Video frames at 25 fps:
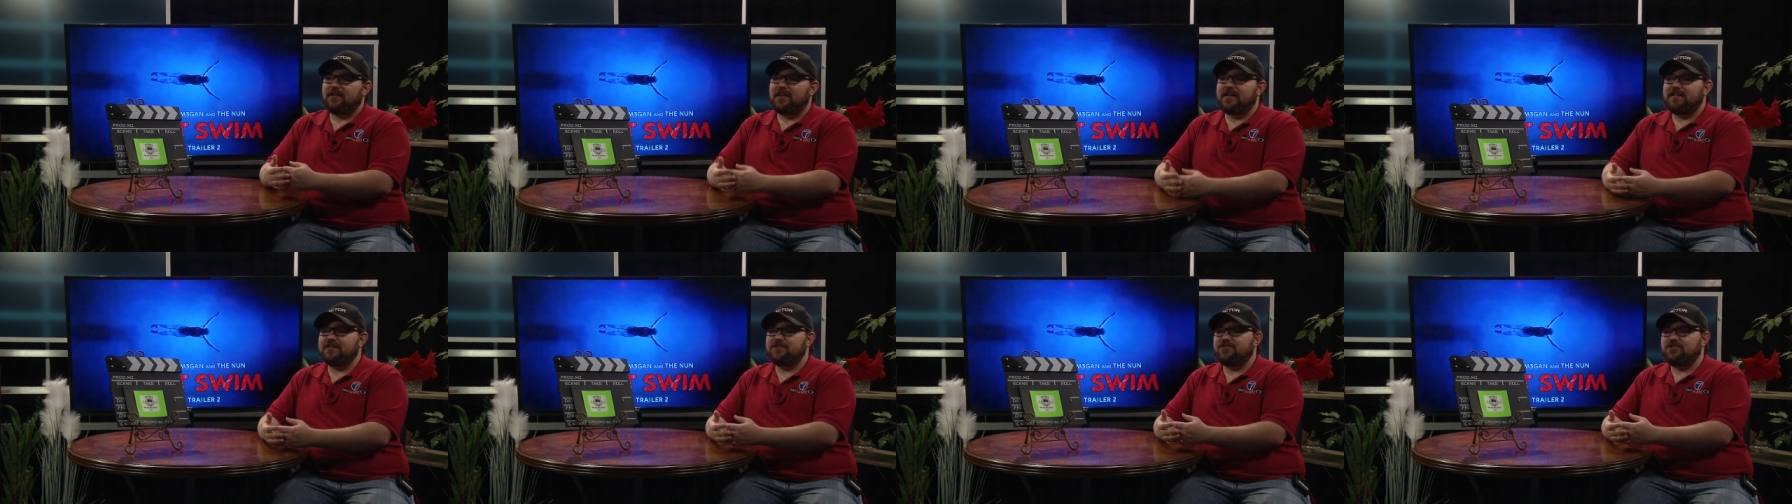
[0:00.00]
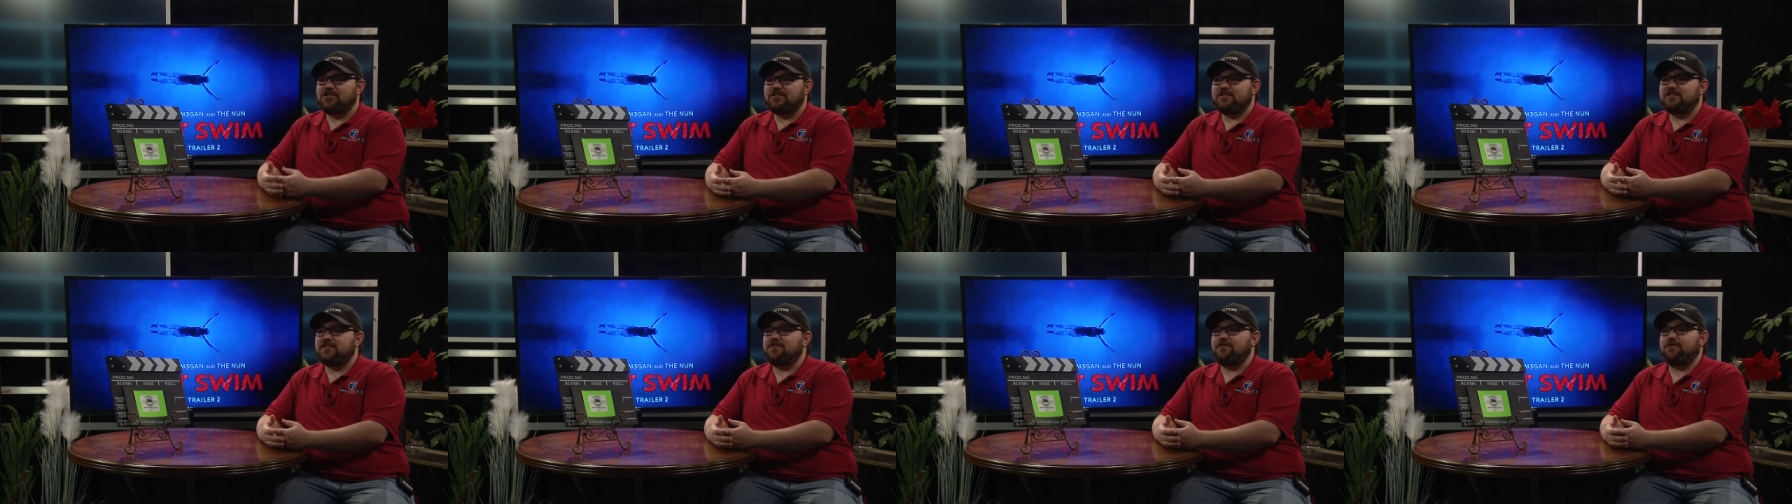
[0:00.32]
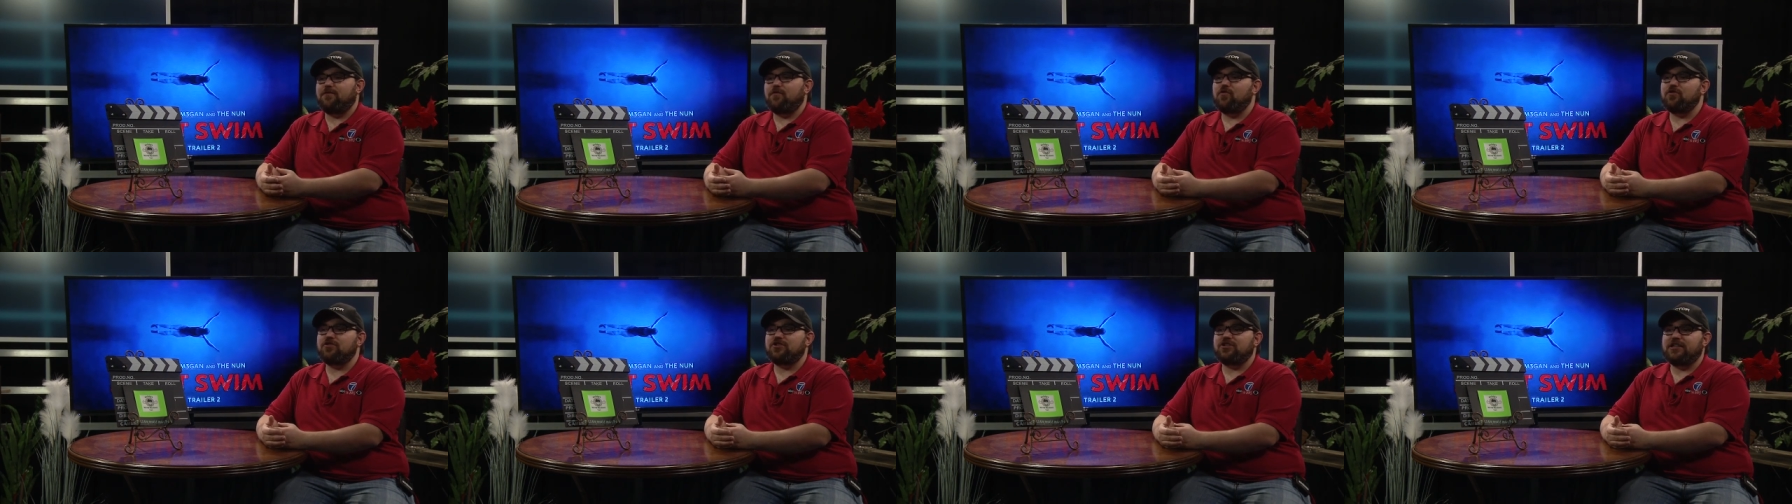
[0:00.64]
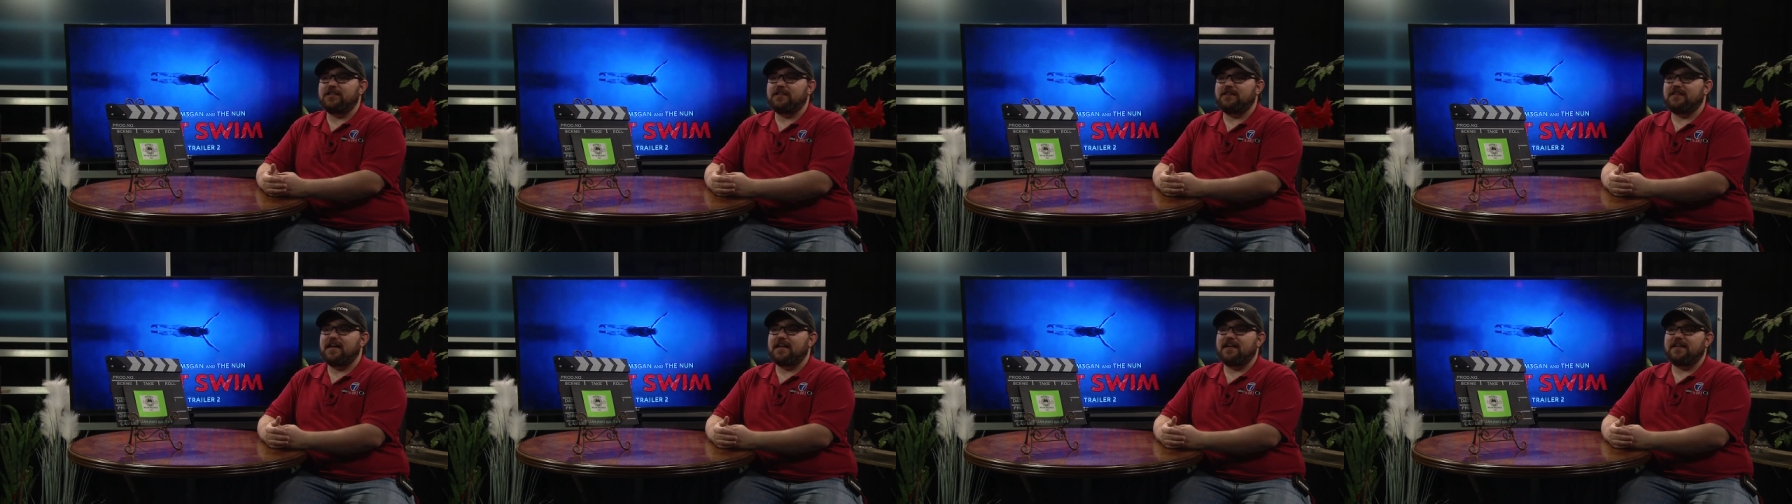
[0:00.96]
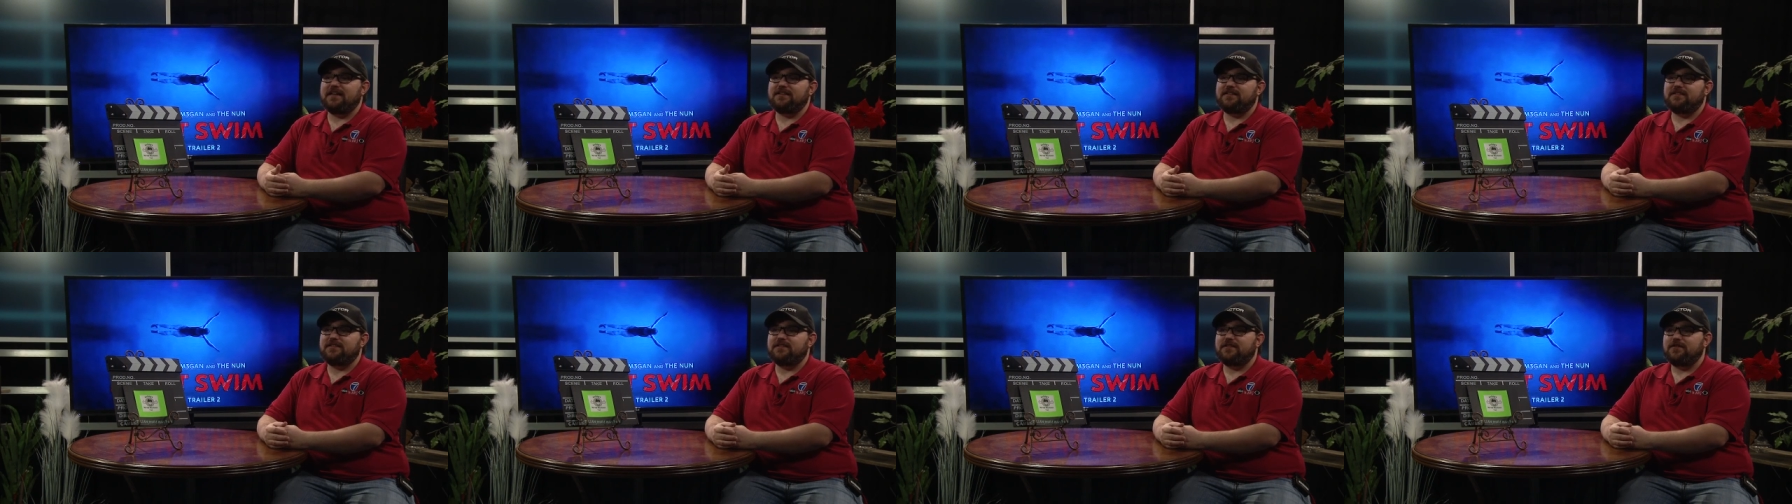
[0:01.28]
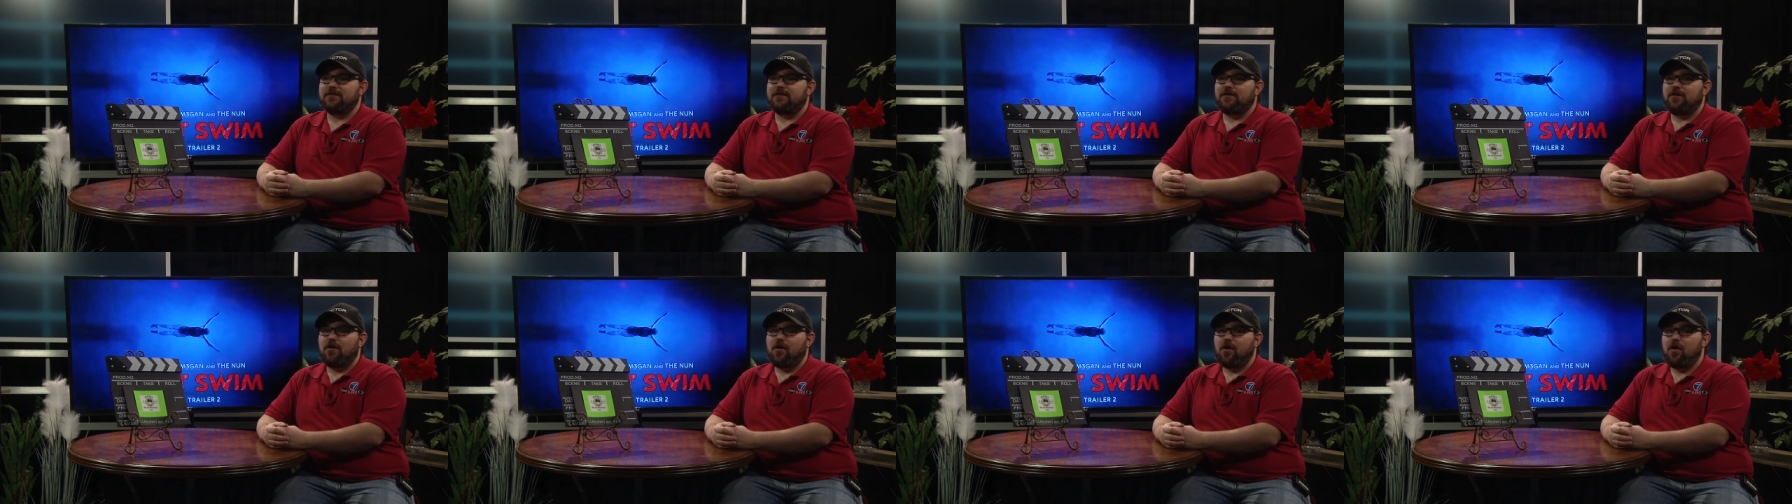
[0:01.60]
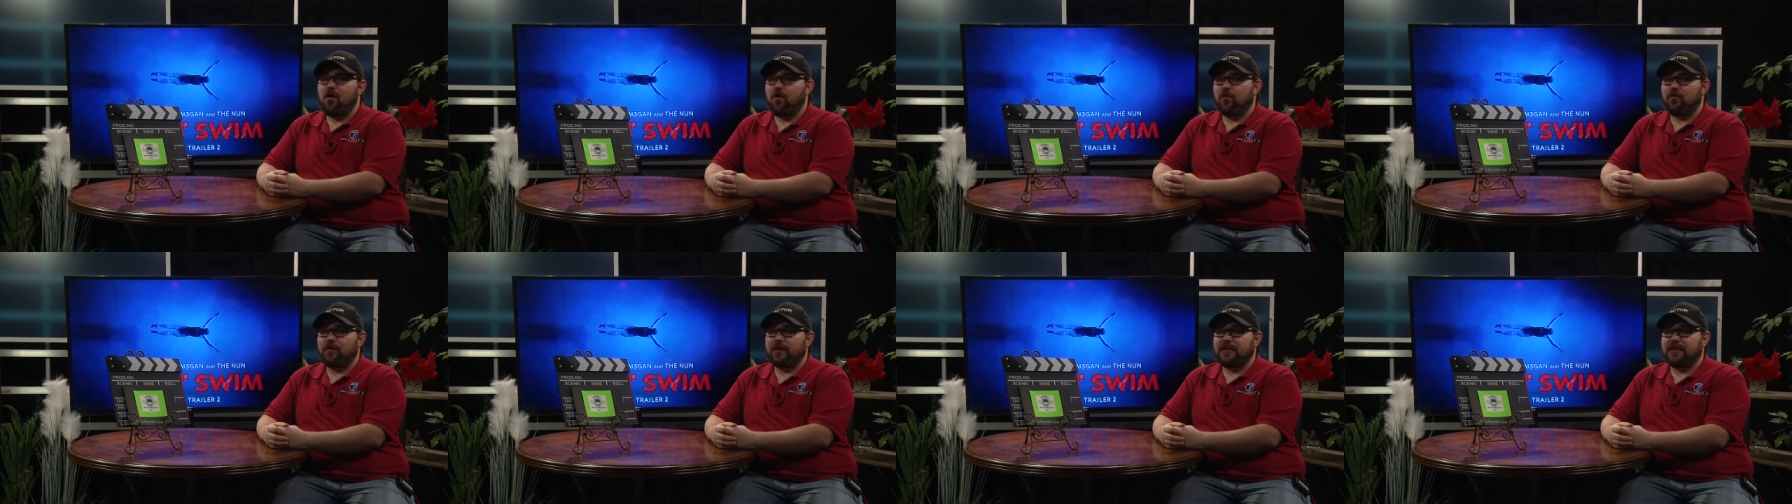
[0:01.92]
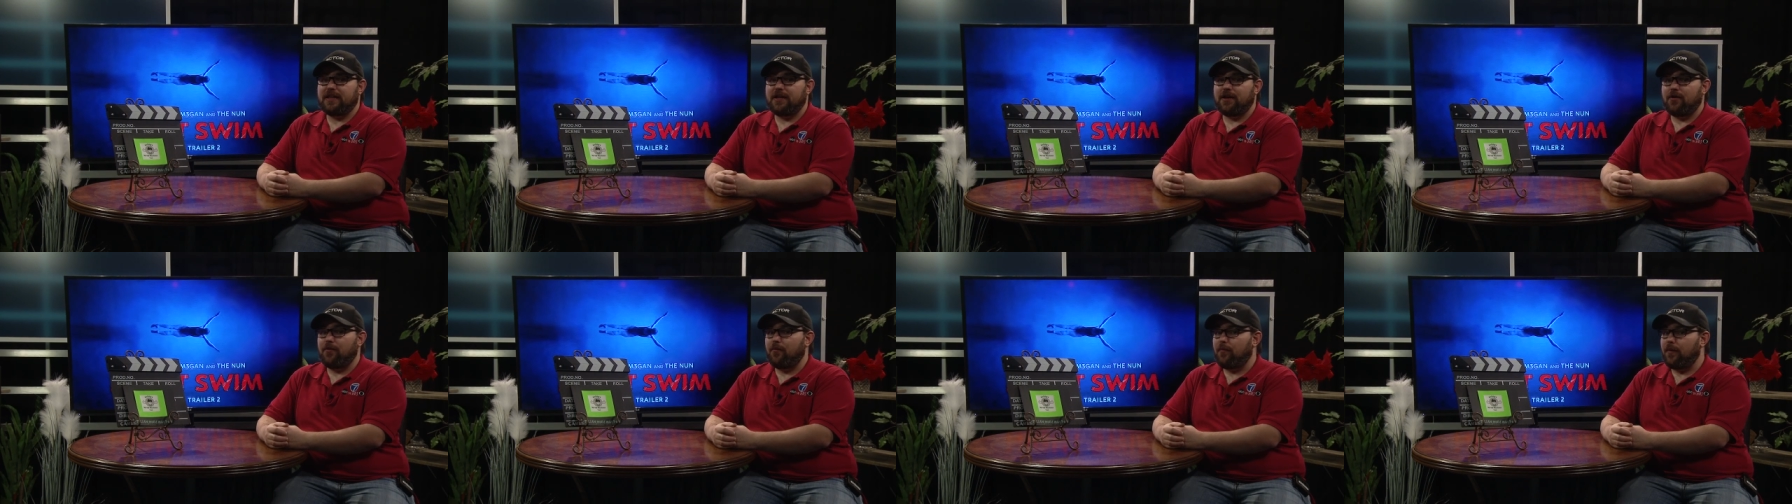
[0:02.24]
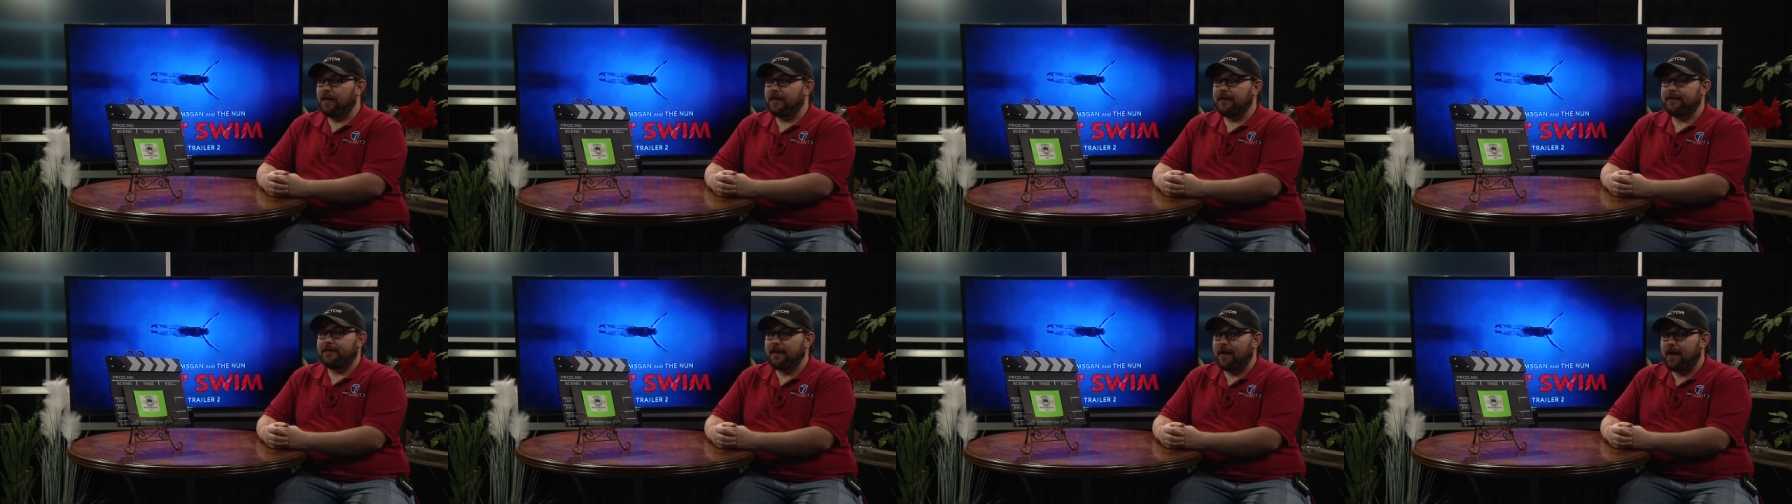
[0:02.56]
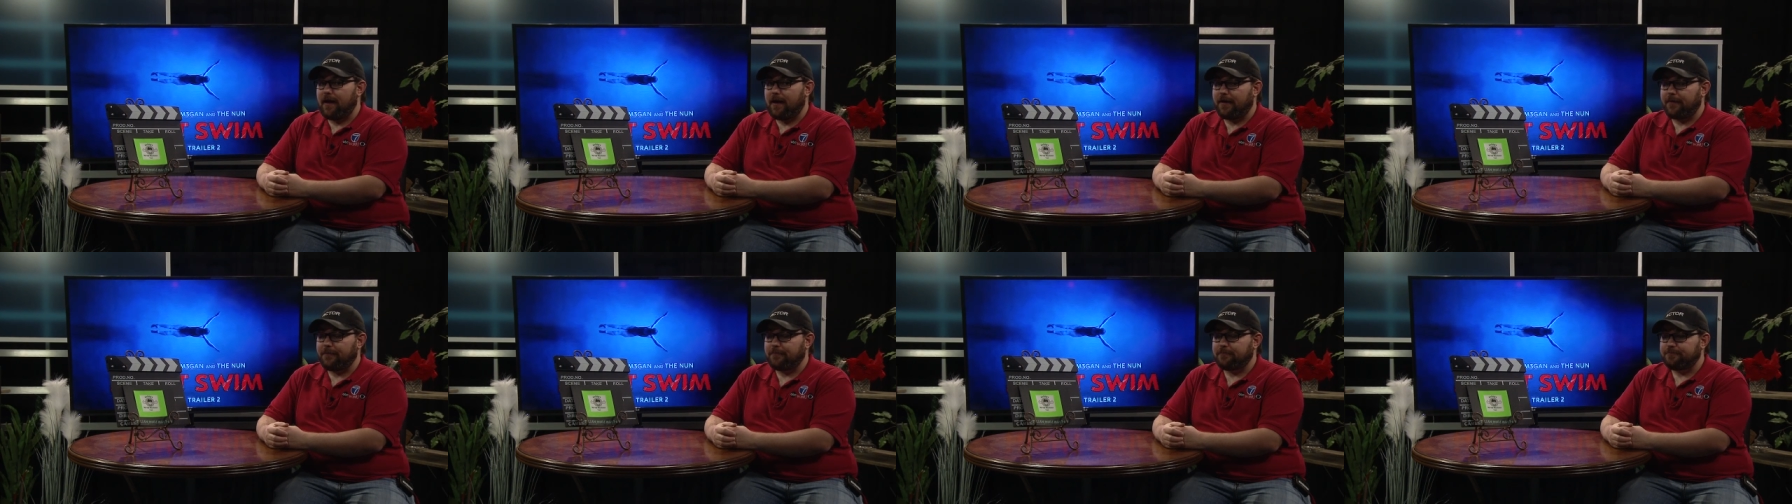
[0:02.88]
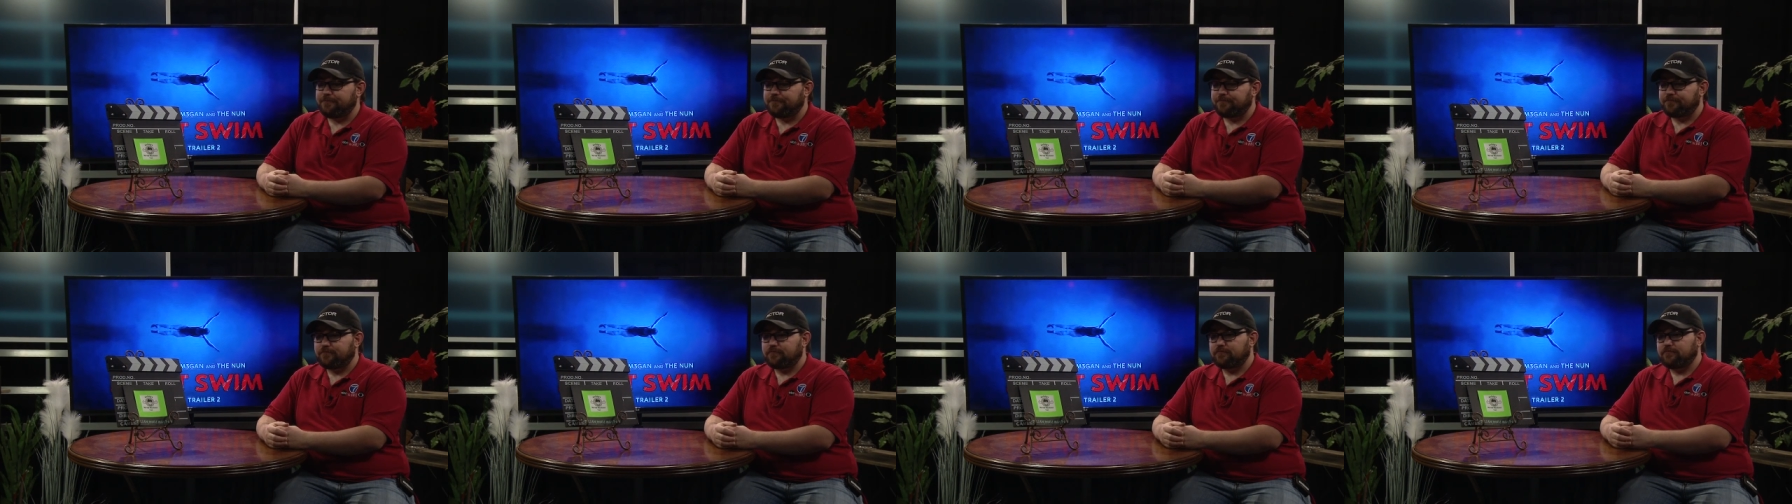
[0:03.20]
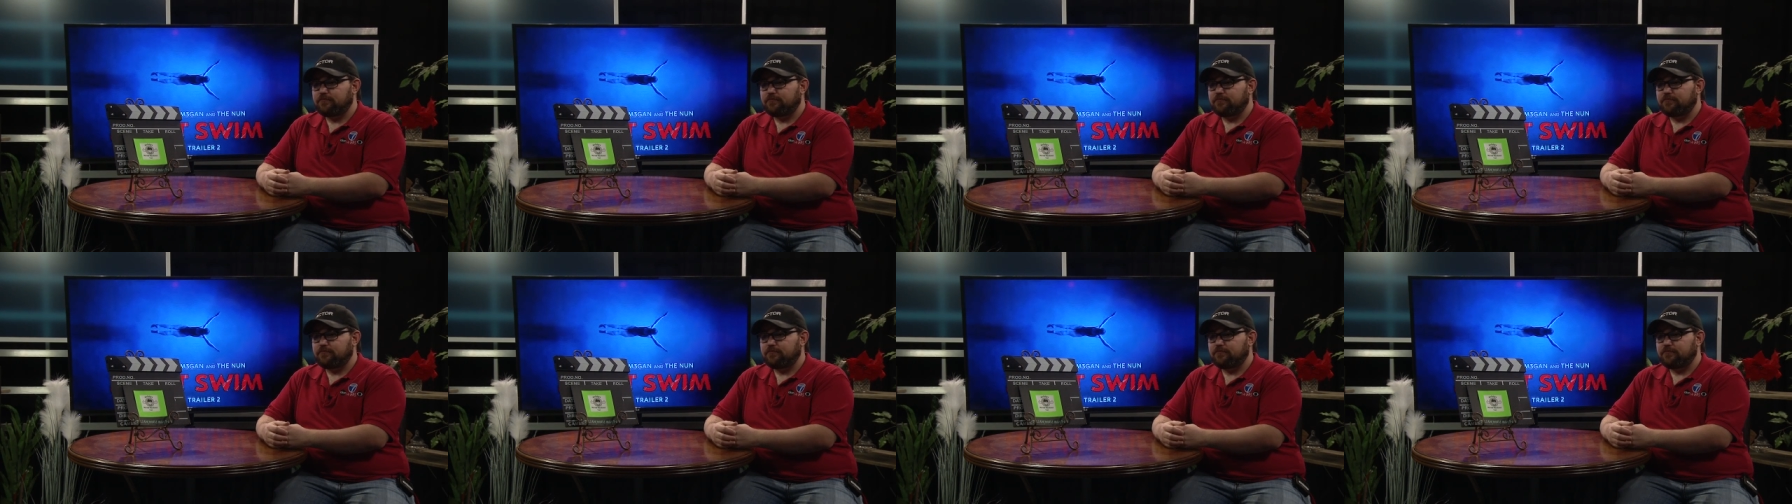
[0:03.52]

It's just unfortunate that it's only there one time.